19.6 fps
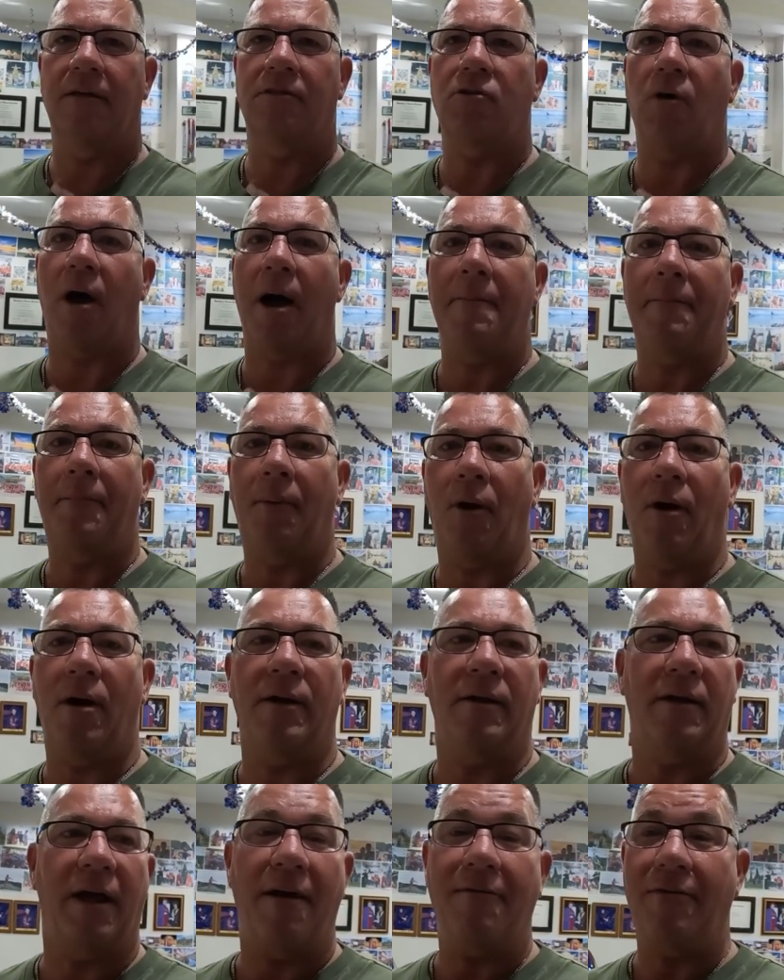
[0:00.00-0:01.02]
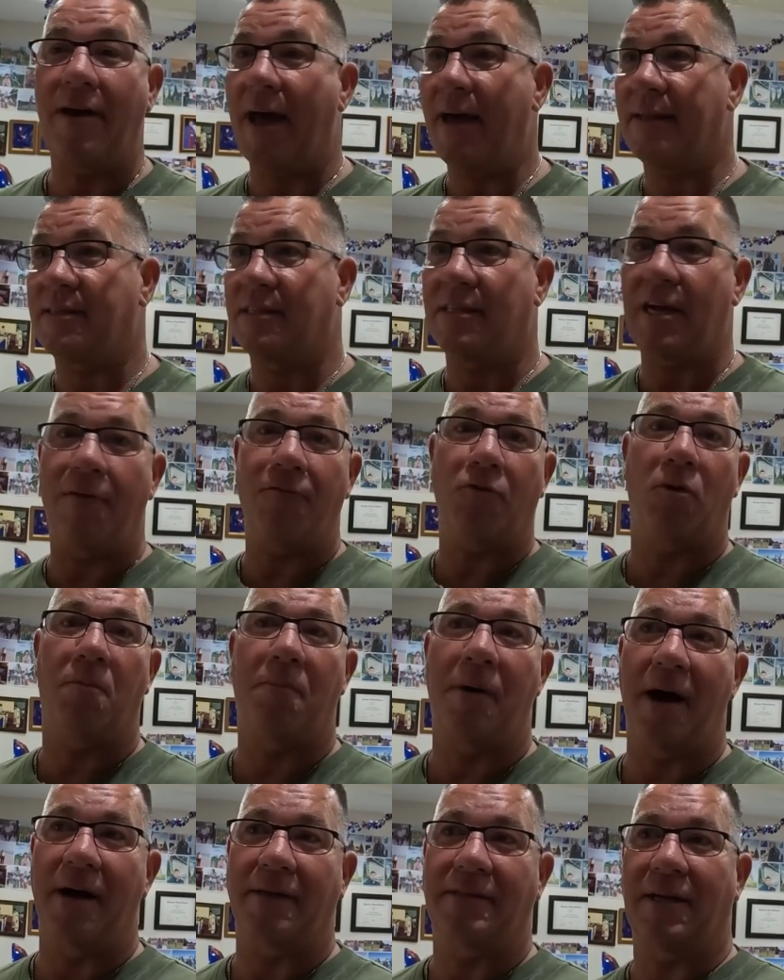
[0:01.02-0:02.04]
So I bought, I've had several
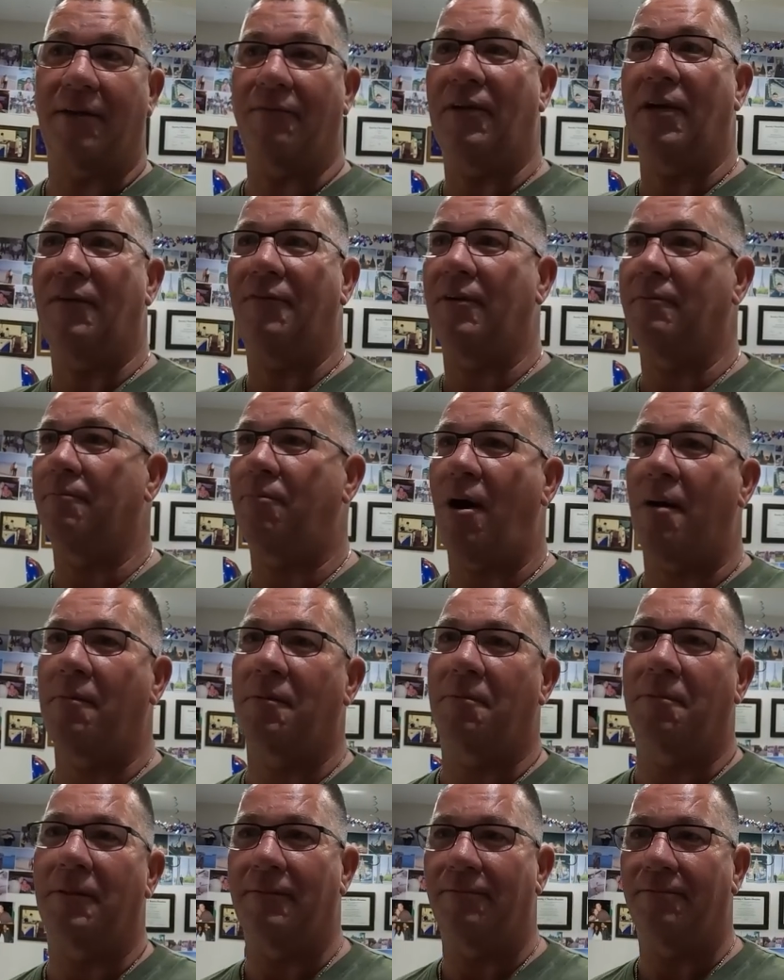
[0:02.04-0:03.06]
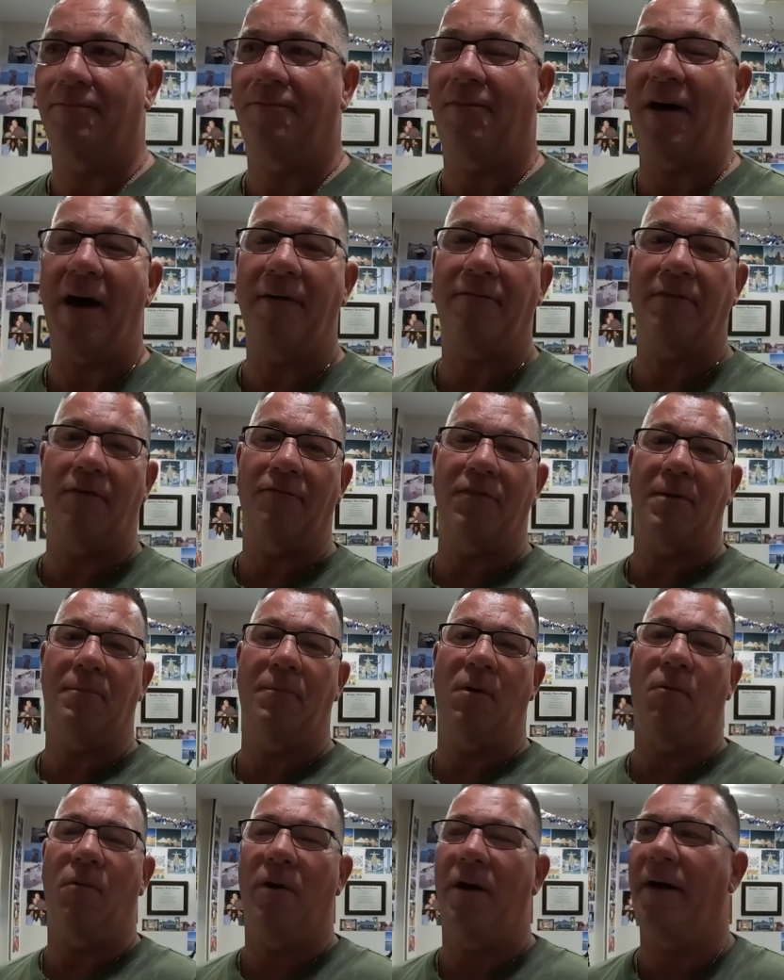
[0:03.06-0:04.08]
bikes. I've given probably five of
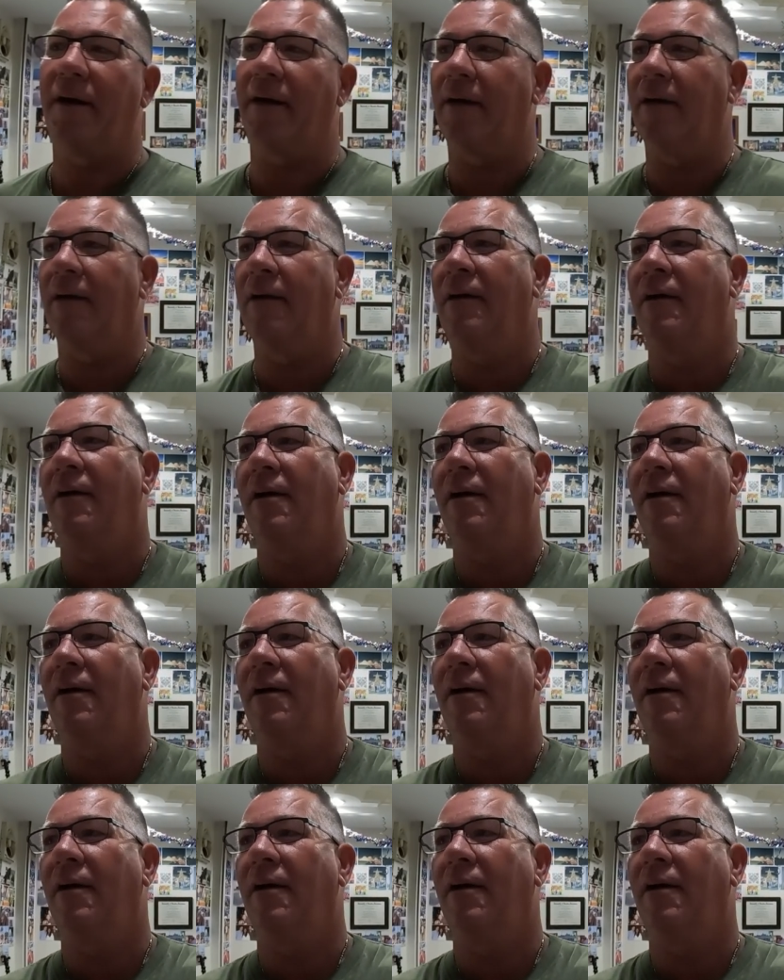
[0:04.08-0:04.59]
them away.